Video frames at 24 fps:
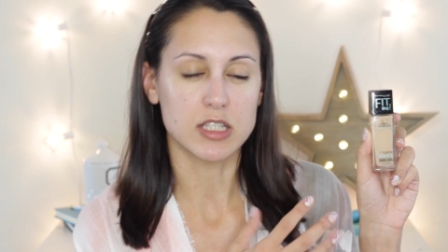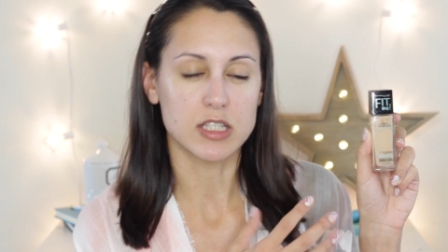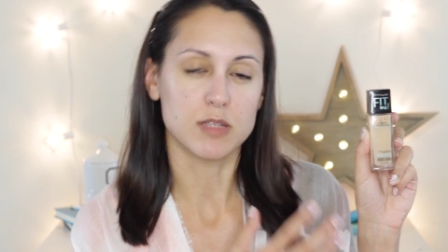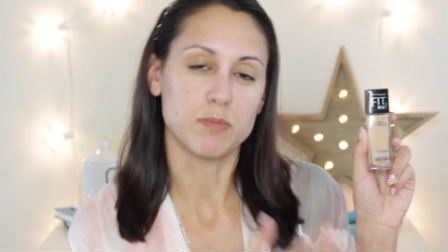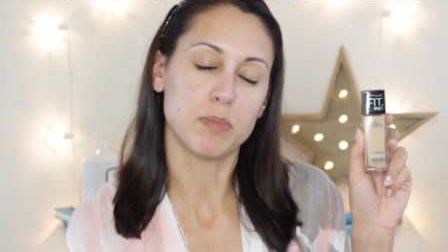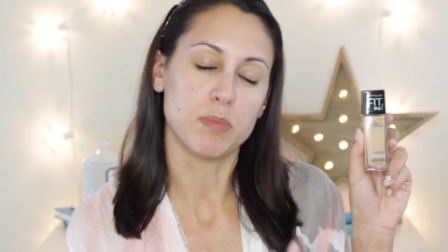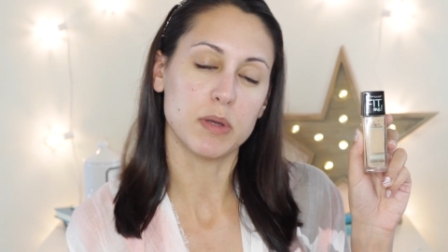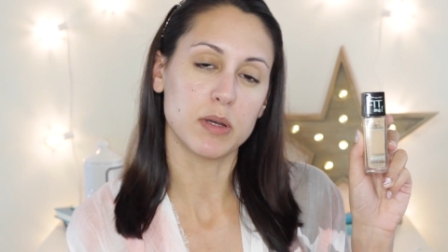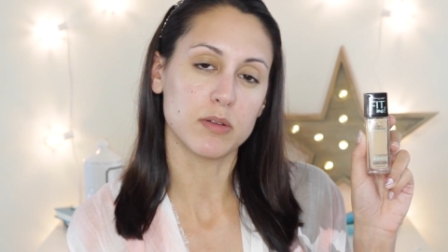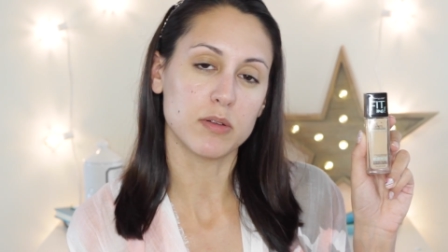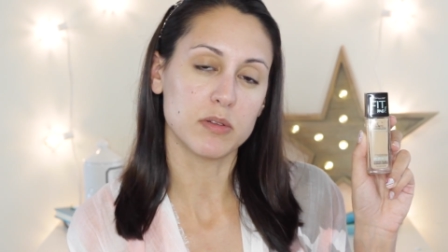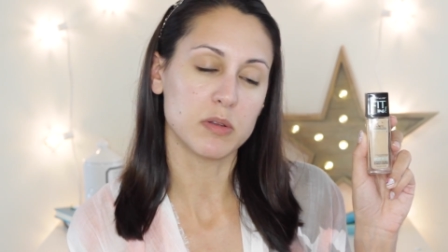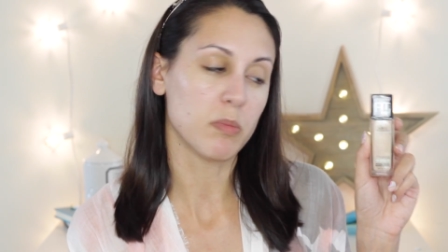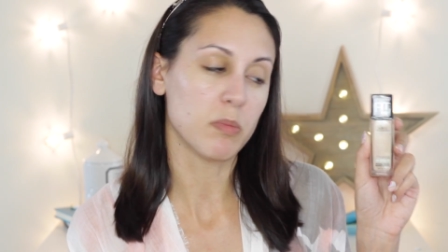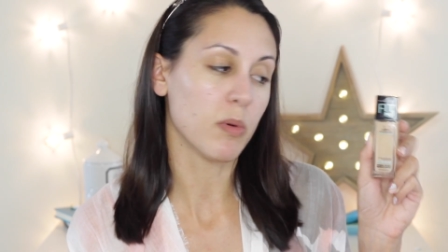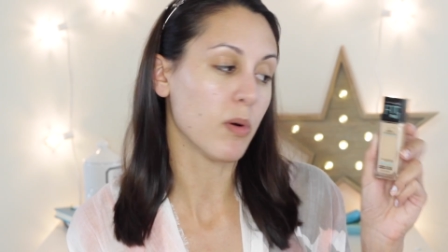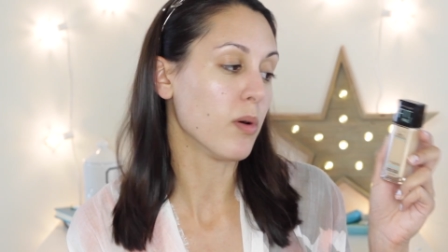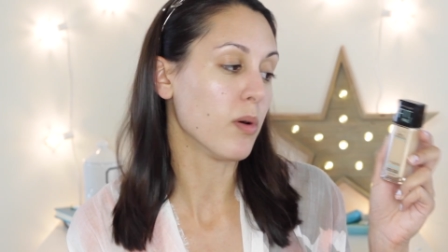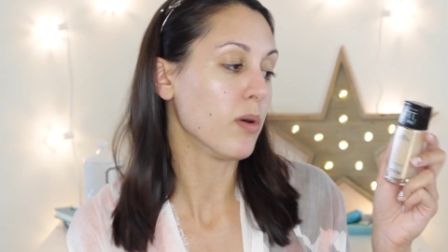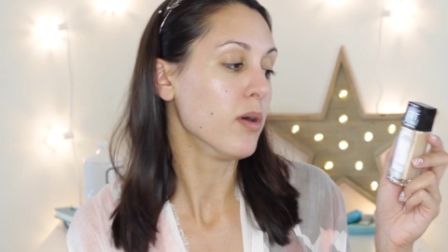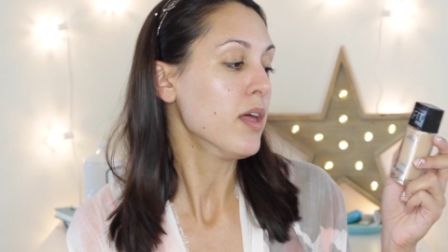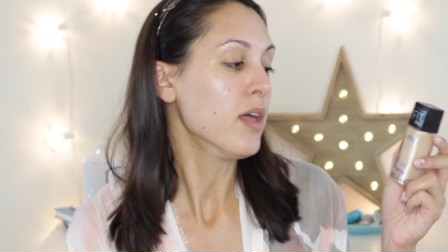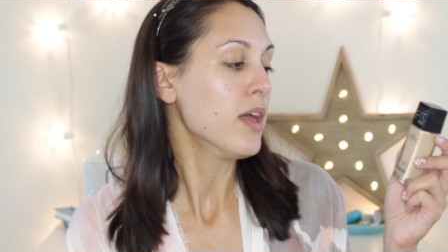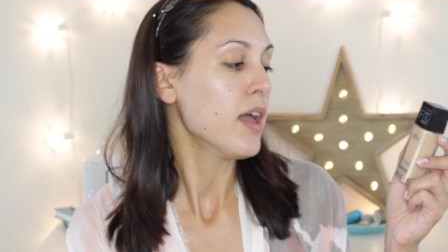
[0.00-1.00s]
it's
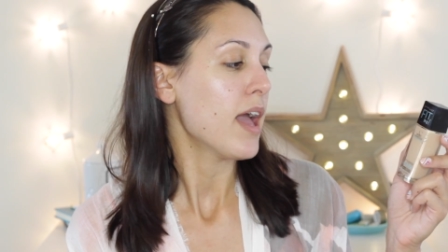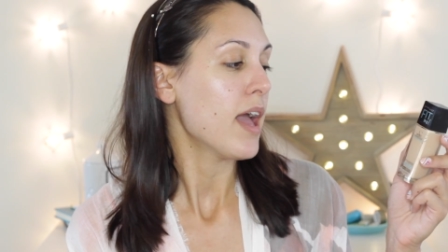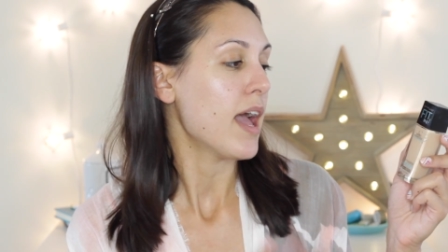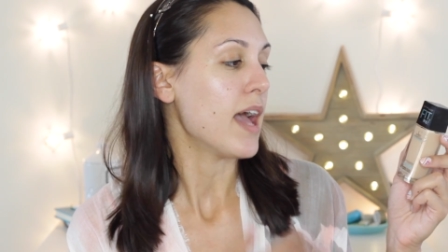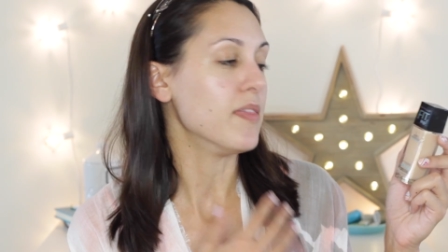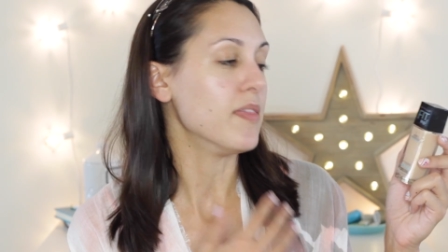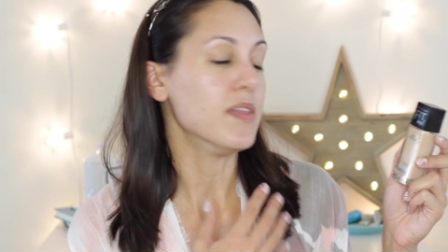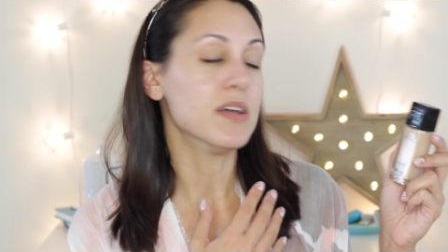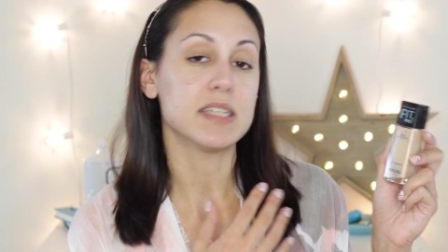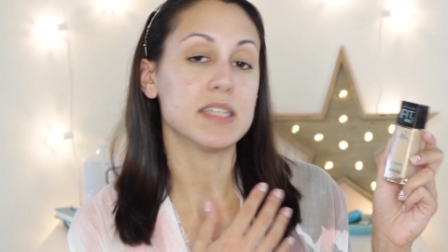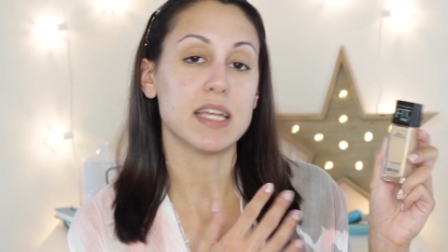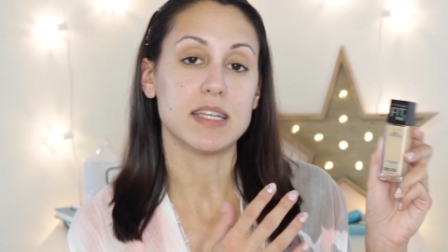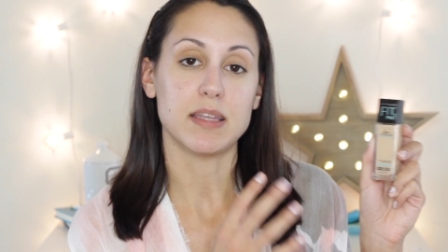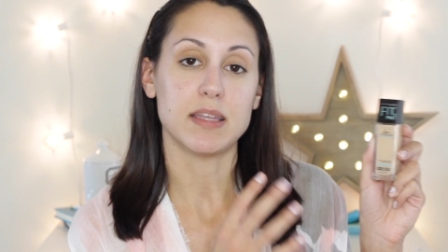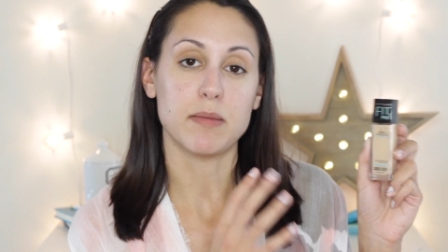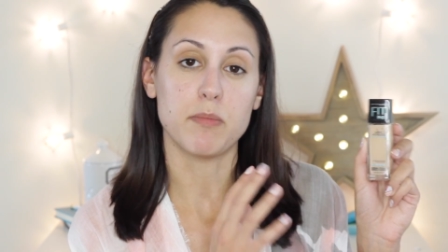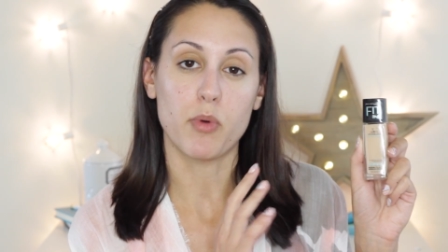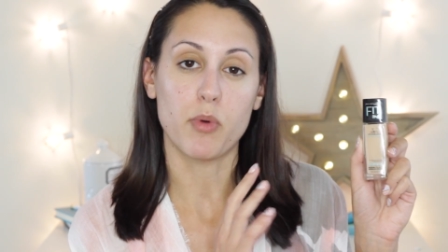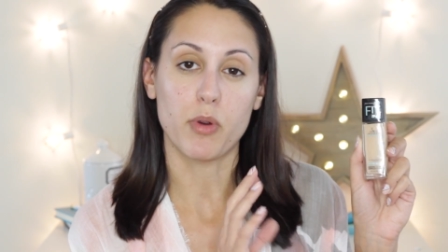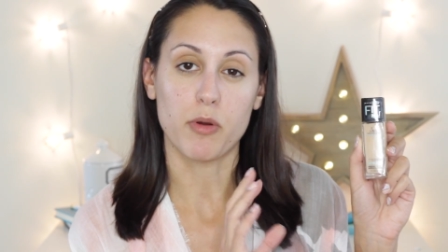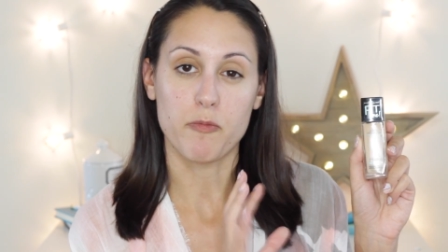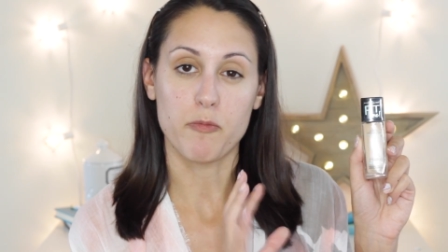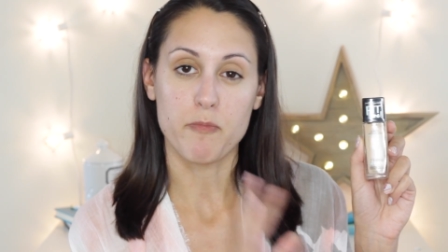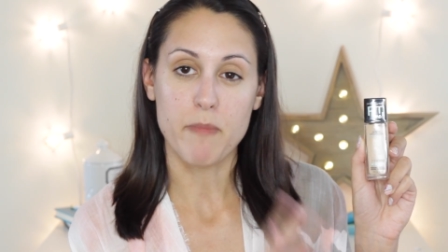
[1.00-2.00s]
buildable, and this has
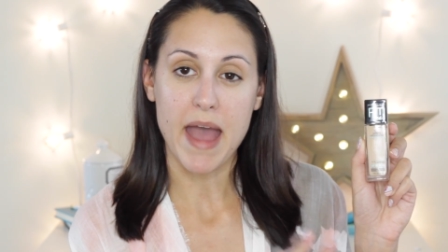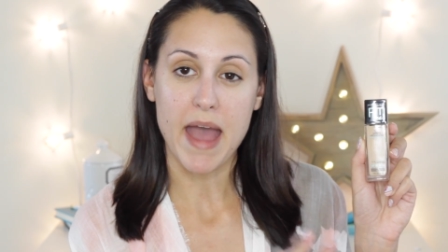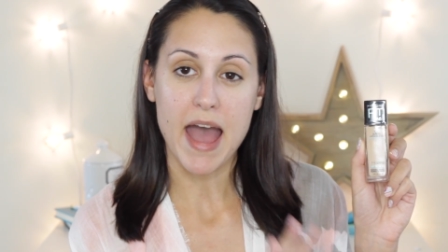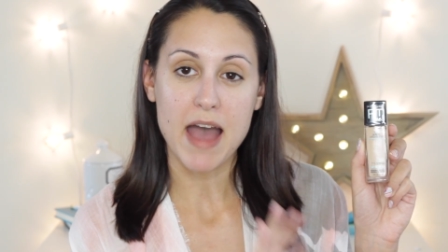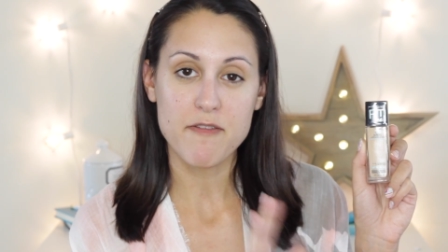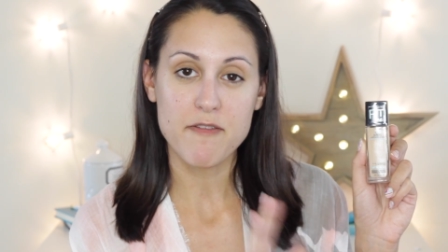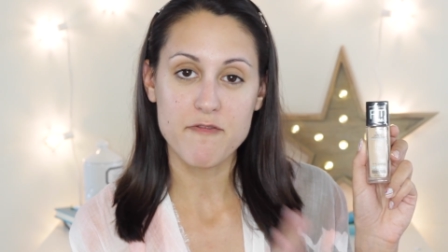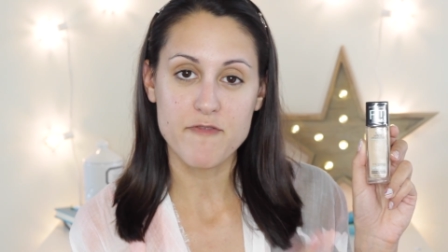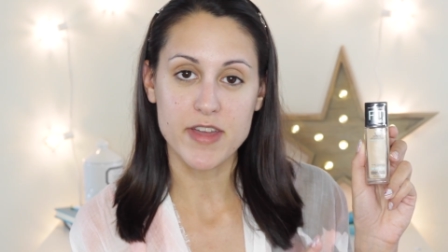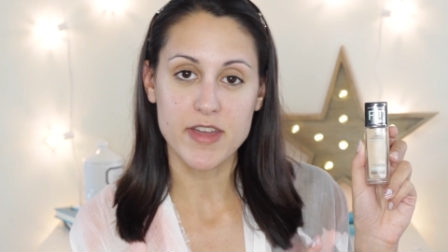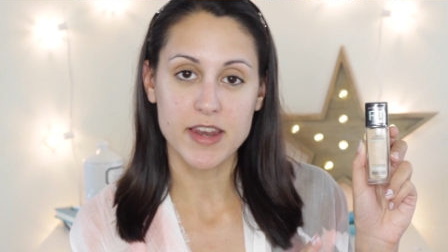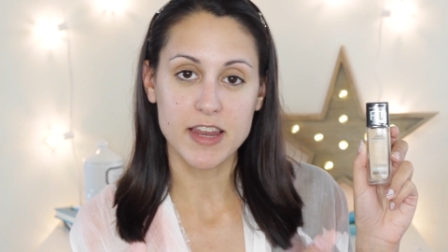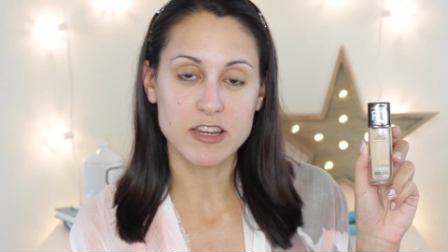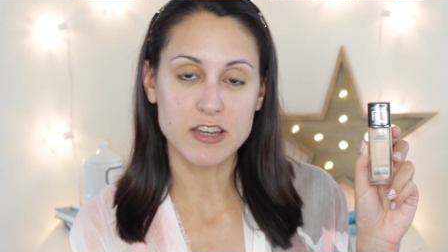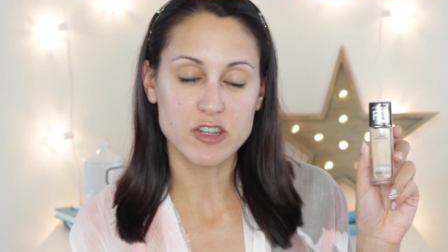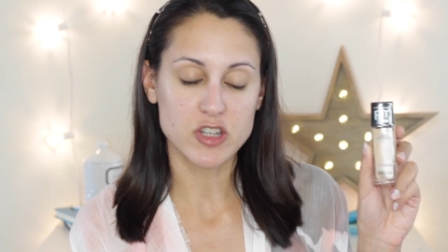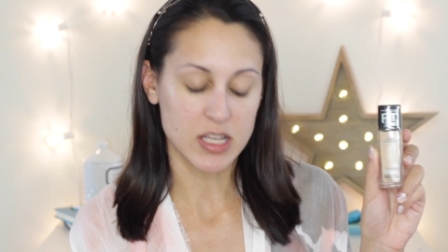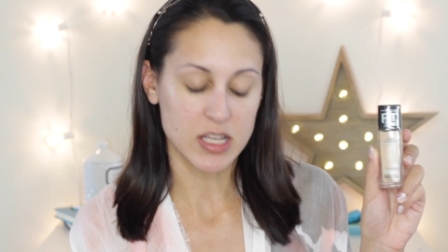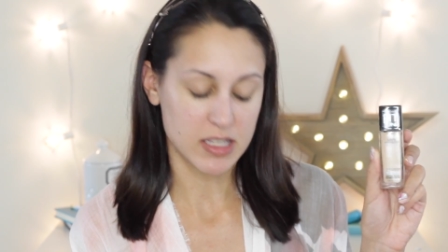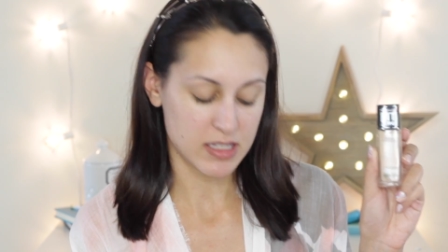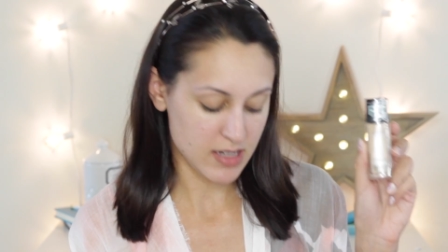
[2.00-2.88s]
a more matte finish.